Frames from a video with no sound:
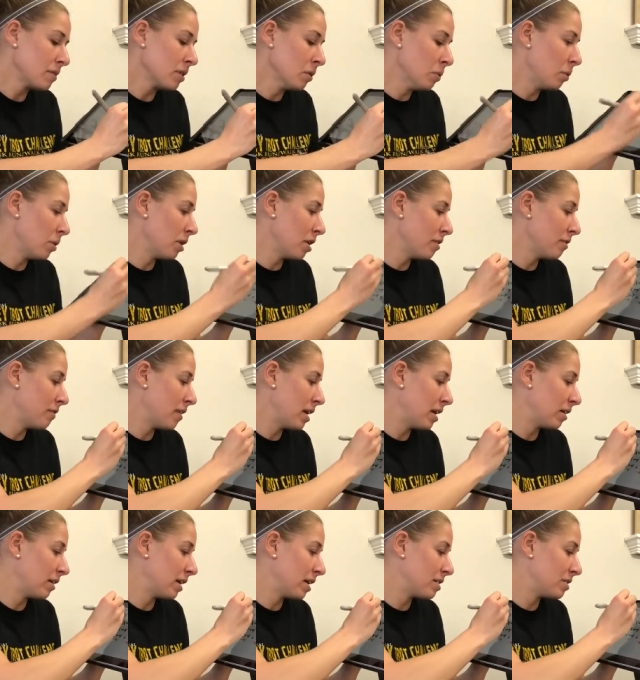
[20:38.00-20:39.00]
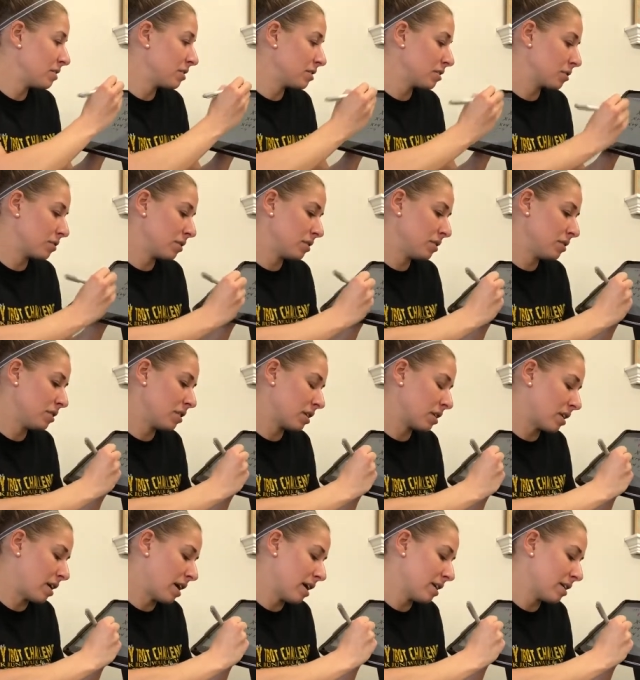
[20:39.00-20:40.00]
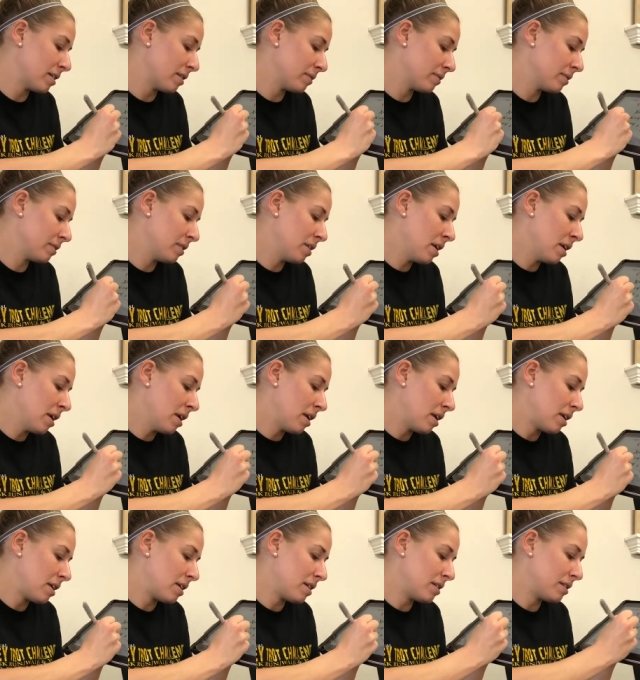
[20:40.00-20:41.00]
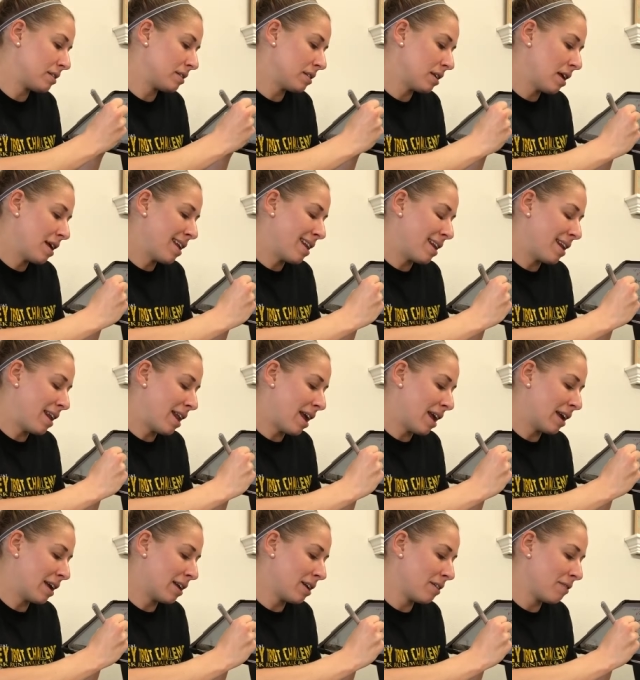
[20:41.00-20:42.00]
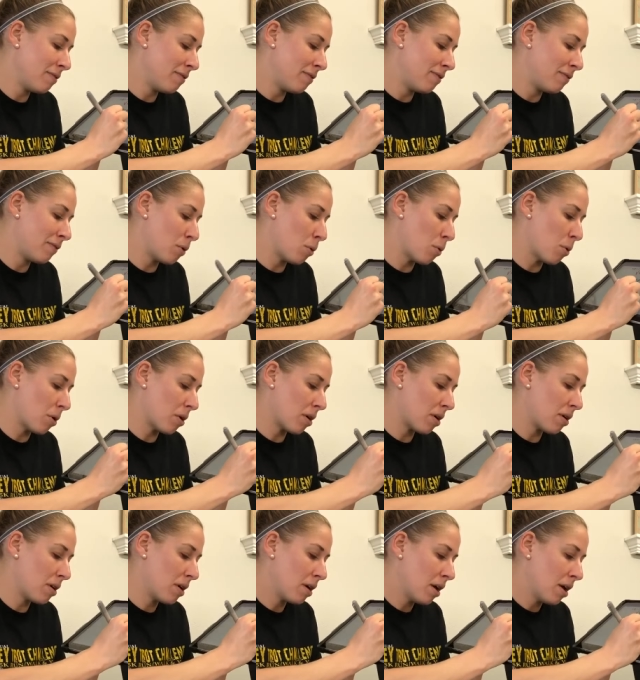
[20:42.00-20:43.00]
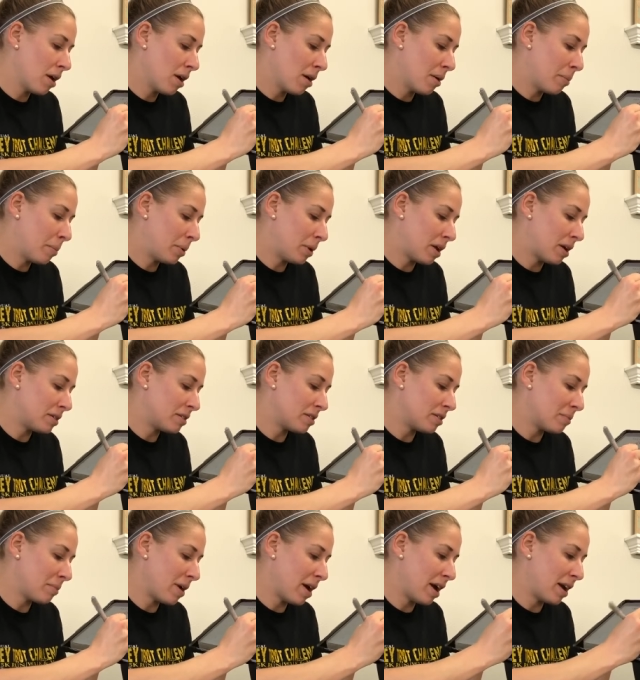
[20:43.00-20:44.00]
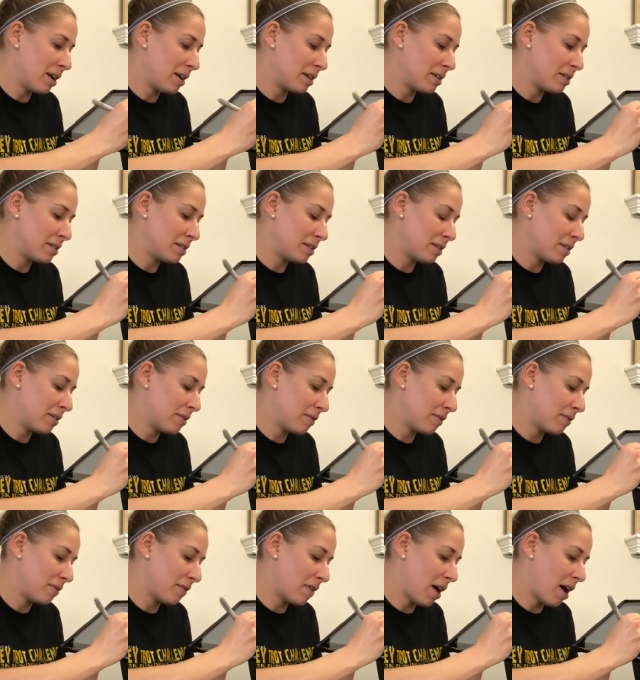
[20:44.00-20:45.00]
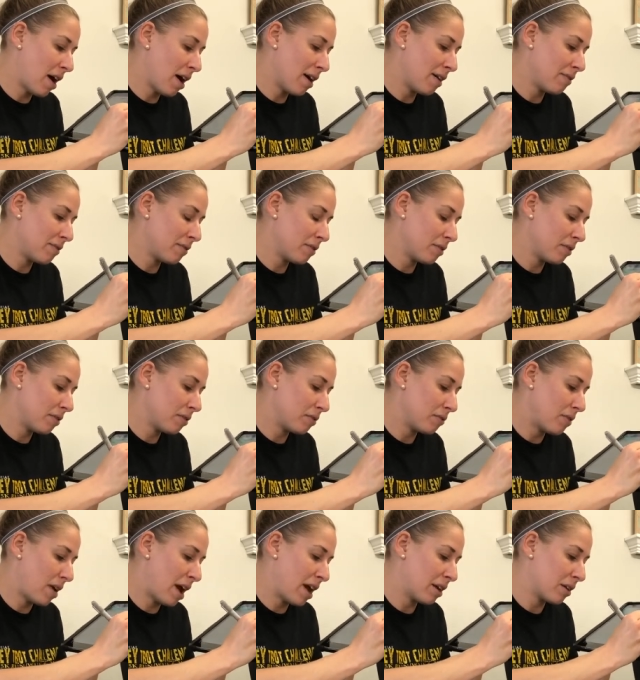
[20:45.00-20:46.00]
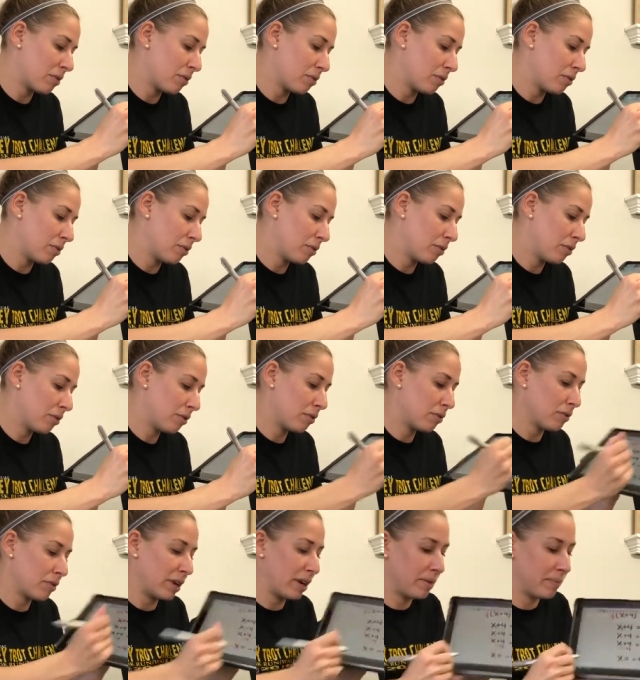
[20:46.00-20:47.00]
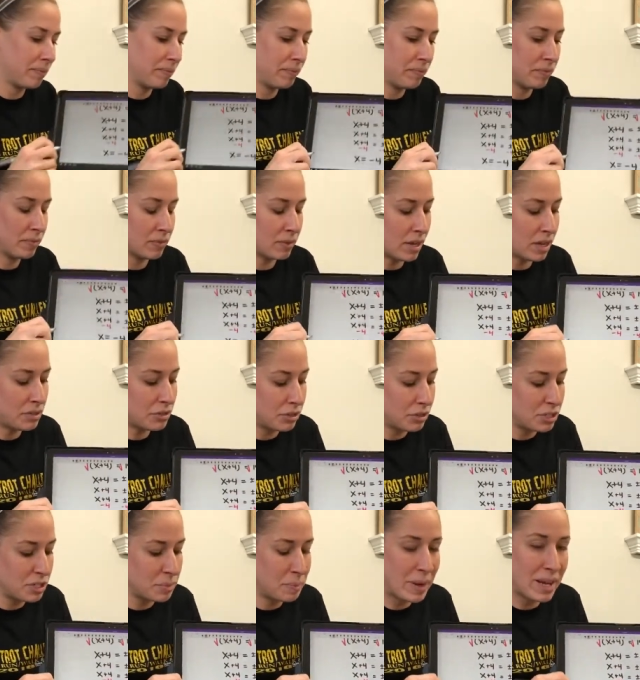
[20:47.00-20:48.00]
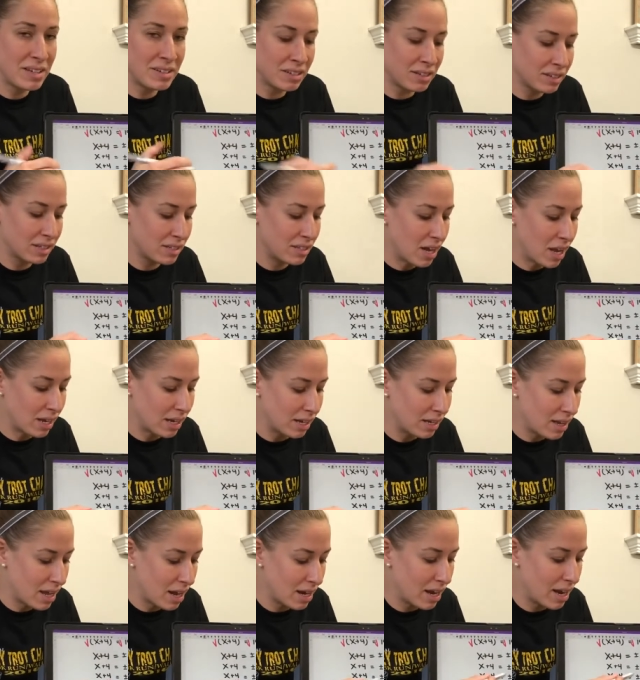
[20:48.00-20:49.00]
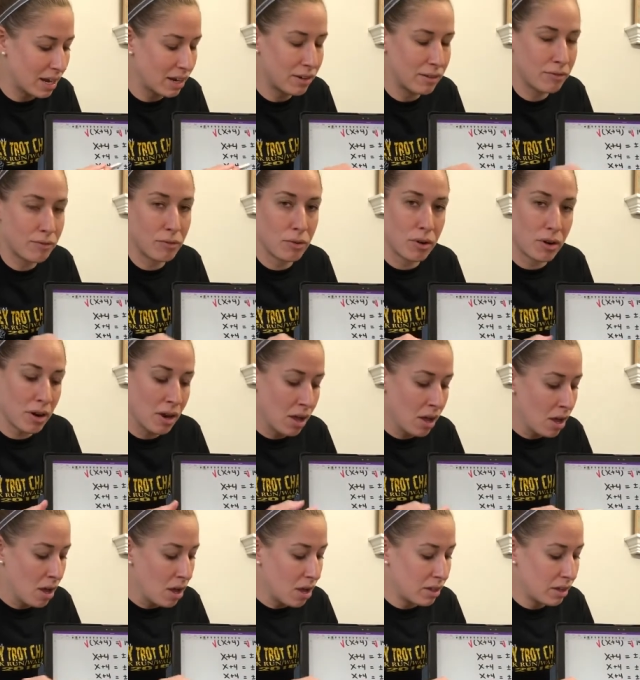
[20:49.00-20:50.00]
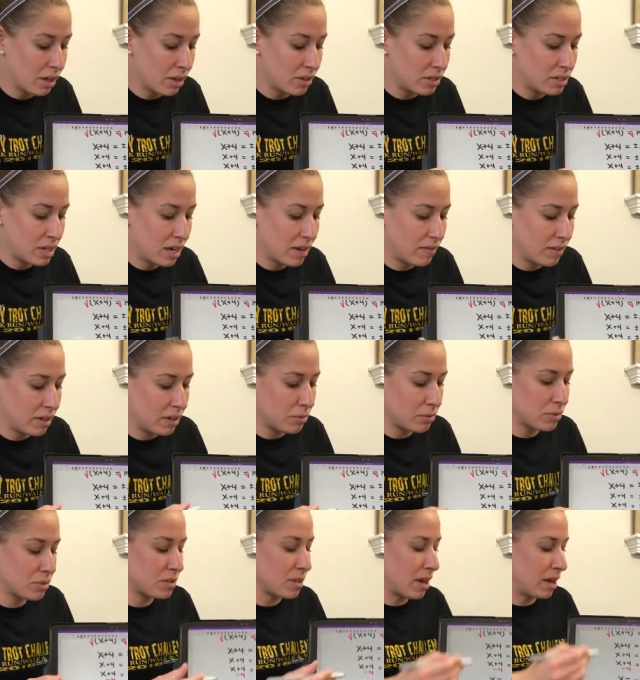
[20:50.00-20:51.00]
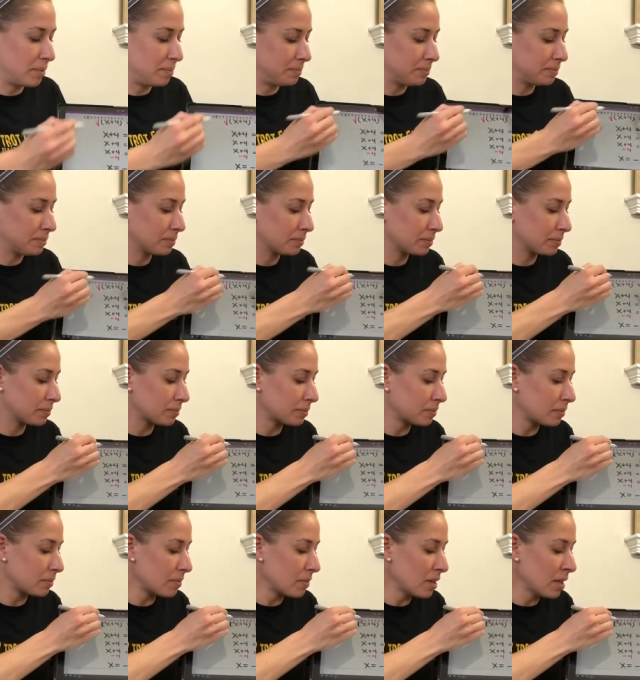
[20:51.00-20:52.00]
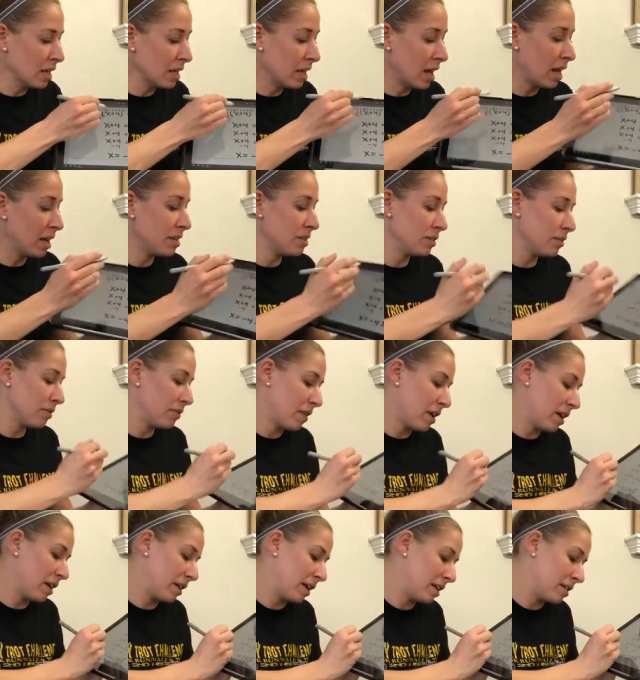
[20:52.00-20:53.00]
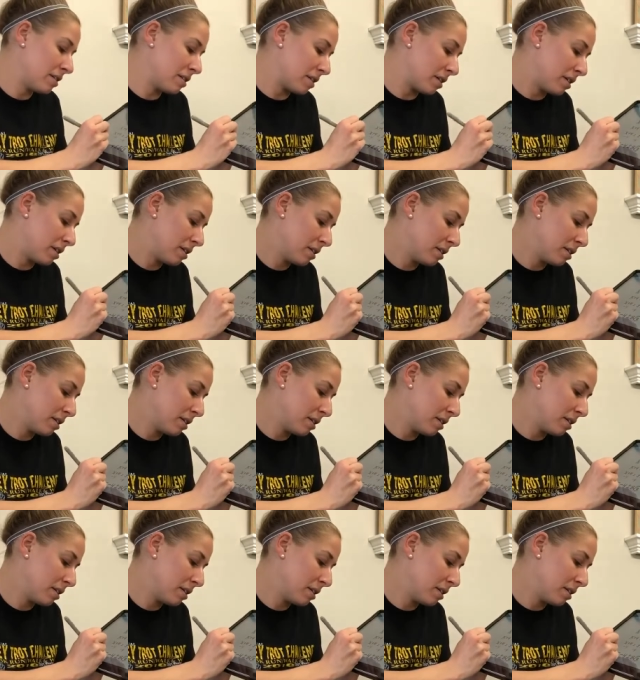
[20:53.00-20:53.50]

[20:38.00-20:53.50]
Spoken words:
what our final answer is going to look like is negative 4 plus or minus 5 radical 3. Okay, so you're just basically tucking that negative 4 on the other side of the equal sign. And that is your final answer.